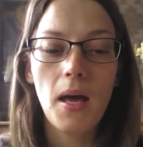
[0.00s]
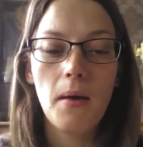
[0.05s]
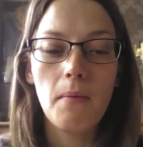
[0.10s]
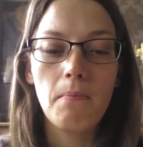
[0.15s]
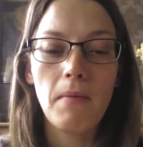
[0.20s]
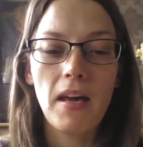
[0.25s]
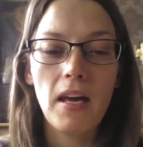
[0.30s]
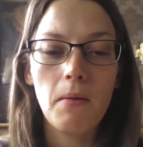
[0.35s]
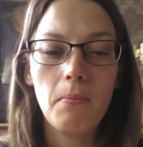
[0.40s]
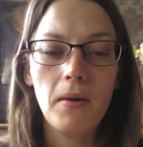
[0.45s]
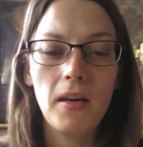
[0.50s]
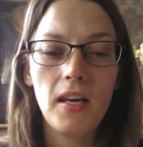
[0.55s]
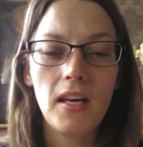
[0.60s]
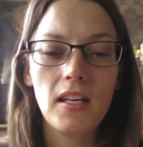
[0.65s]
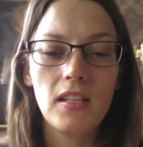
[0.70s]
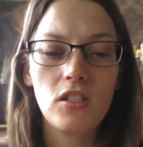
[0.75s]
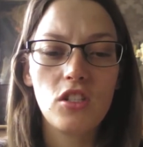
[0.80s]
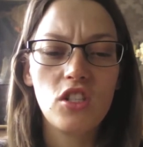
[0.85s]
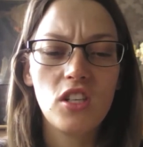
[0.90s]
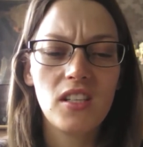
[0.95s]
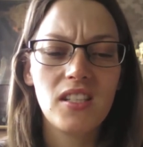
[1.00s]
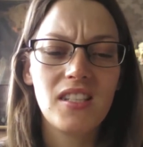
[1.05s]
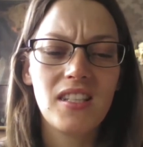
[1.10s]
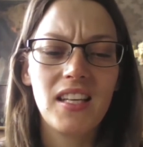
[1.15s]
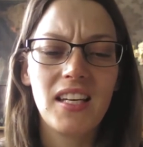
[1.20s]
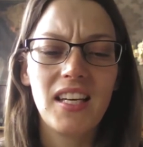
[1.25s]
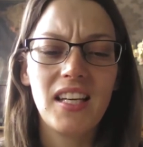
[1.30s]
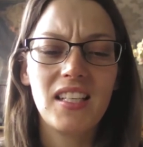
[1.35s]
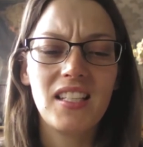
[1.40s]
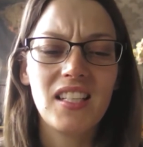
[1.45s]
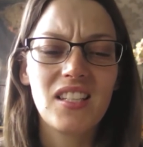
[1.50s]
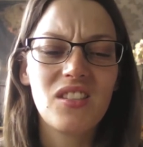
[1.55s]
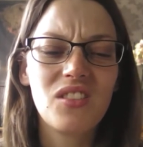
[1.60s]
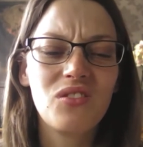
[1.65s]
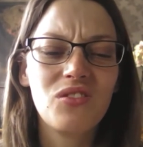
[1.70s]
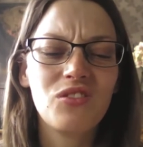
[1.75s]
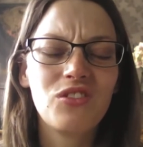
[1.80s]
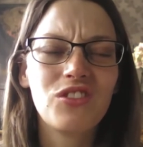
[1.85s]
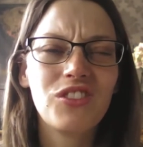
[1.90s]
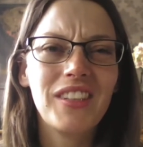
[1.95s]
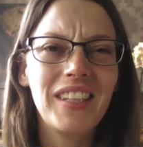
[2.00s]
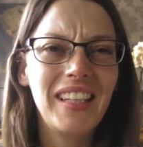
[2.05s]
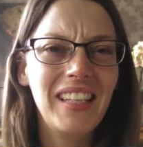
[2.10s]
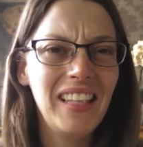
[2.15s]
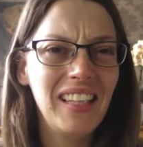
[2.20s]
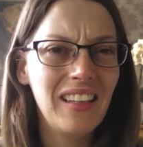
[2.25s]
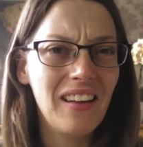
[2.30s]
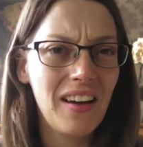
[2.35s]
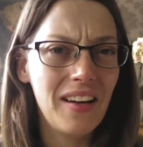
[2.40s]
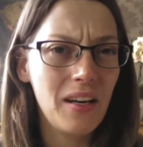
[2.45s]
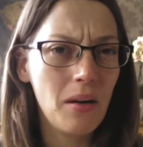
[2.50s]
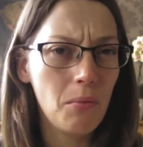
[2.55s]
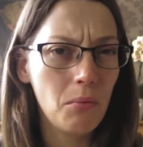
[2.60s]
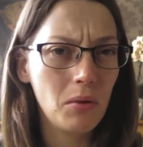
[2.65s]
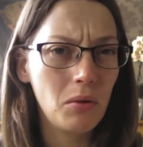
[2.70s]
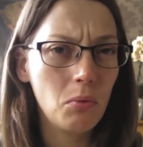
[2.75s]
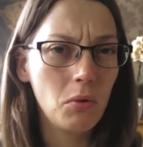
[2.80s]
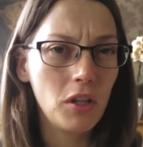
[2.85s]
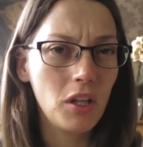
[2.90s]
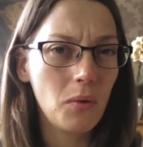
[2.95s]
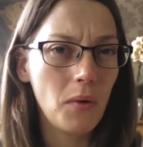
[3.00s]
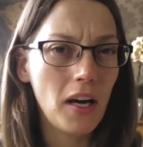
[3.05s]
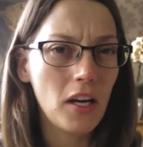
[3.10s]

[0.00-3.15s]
it's just that it doesn't really line up with what you